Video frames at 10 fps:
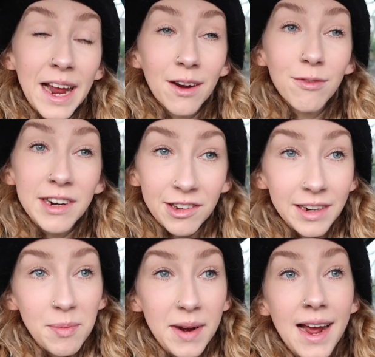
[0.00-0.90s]
We had
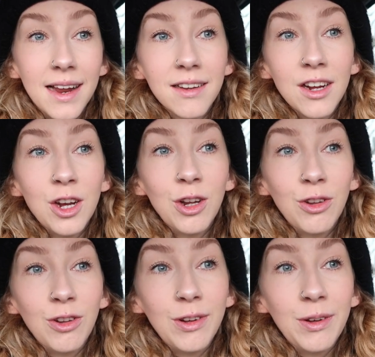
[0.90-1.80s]
originally planned
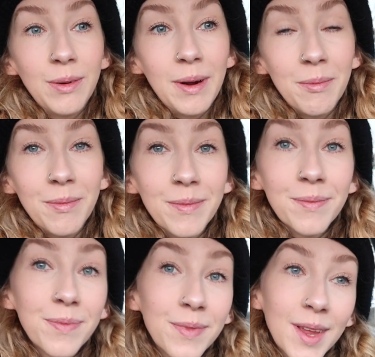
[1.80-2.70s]
to
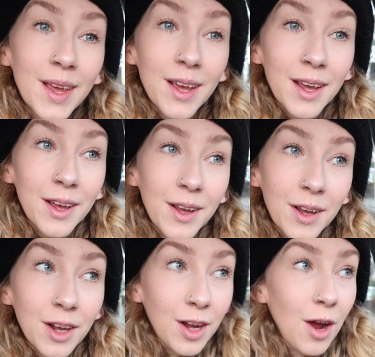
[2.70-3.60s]

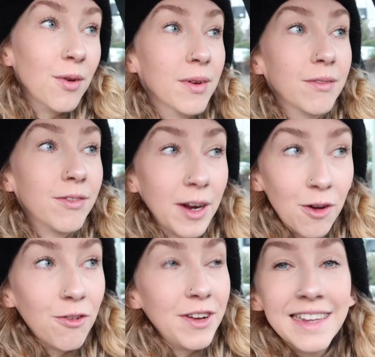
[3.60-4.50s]
um, go and find
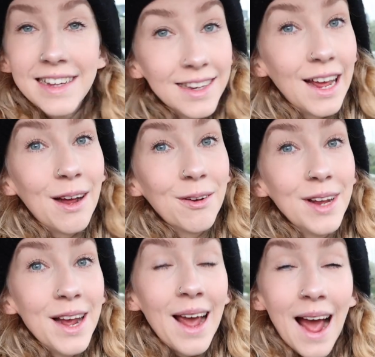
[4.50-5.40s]
coffee, sit down,
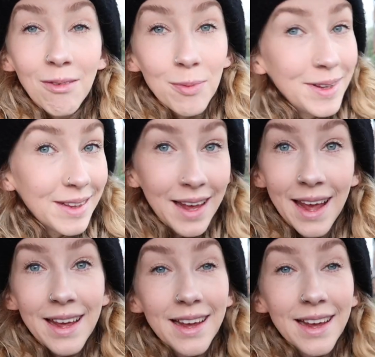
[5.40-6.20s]
have a piece of cake,